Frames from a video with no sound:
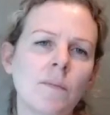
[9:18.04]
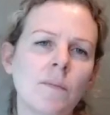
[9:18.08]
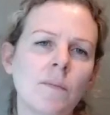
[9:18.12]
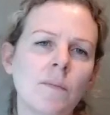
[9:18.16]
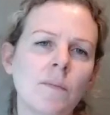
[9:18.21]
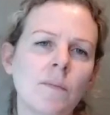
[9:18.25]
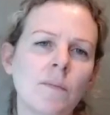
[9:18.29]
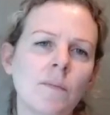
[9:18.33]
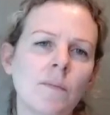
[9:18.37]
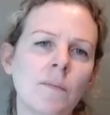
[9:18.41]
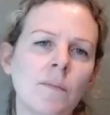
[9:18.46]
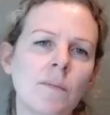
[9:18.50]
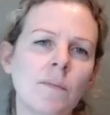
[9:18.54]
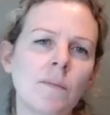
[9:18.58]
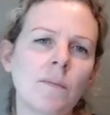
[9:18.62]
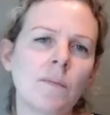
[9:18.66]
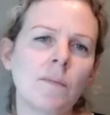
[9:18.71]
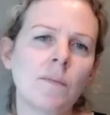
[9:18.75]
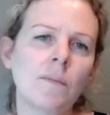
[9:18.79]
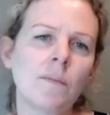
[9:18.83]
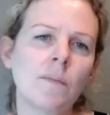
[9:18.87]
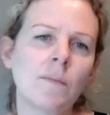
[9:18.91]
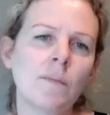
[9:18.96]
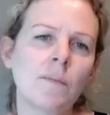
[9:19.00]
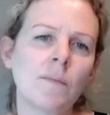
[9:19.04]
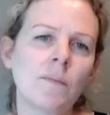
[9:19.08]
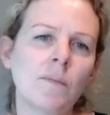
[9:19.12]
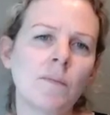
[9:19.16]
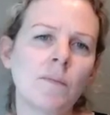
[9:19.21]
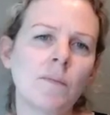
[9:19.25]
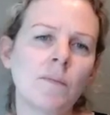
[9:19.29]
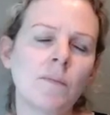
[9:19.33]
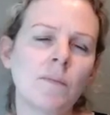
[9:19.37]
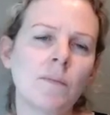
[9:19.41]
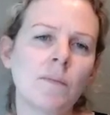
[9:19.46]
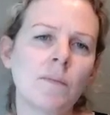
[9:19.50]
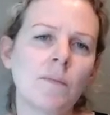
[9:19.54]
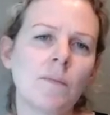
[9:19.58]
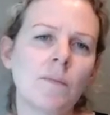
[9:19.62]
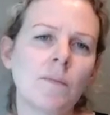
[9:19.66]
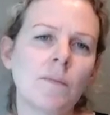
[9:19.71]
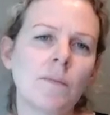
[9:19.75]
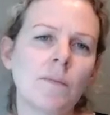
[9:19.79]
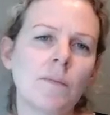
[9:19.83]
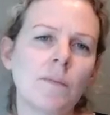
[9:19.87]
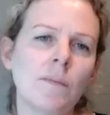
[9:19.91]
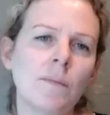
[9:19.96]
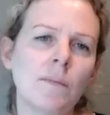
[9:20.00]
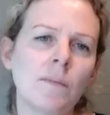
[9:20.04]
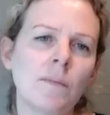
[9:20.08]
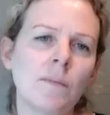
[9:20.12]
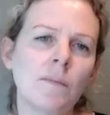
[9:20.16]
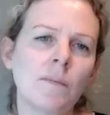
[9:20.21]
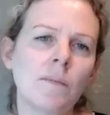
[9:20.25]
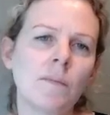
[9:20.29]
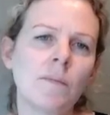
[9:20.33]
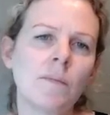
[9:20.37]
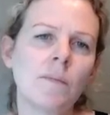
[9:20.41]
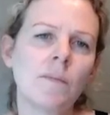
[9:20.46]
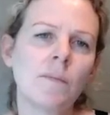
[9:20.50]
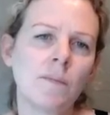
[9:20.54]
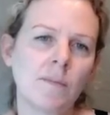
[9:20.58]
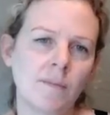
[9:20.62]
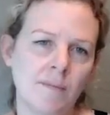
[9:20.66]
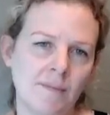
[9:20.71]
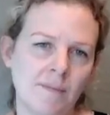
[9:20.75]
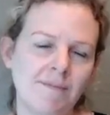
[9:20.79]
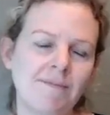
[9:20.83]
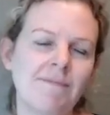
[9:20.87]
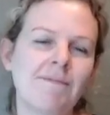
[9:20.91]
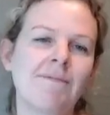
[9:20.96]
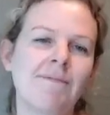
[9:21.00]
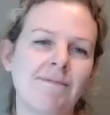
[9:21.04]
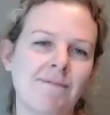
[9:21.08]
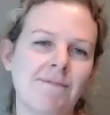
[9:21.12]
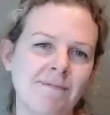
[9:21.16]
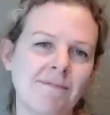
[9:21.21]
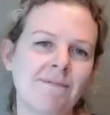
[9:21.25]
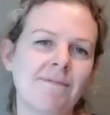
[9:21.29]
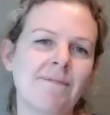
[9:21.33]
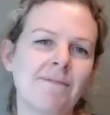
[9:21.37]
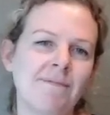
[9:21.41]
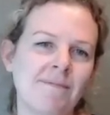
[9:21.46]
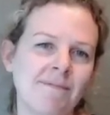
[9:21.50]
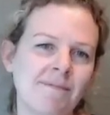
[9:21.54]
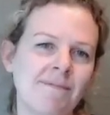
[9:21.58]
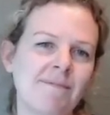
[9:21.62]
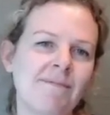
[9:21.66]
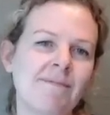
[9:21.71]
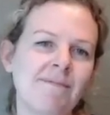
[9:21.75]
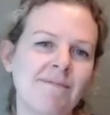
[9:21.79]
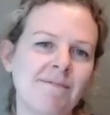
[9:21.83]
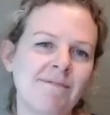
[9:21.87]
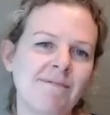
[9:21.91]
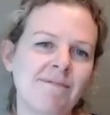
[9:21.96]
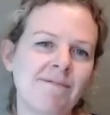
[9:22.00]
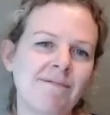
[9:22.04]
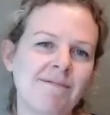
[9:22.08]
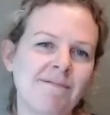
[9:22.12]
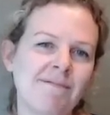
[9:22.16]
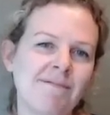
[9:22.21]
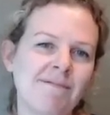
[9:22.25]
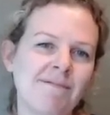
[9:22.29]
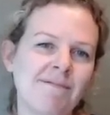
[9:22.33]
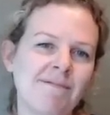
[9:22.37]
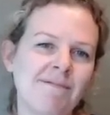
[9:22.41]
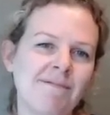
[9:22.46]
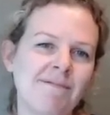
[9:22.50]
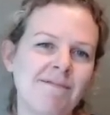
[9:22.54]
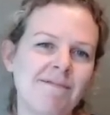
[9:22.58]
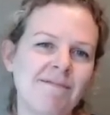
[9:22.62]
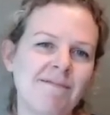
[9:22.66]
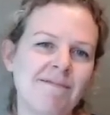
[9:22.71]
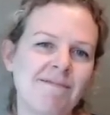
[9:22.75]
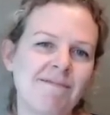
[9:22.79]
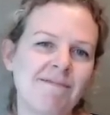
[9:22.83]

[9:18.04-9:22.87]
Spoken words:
(not speaking)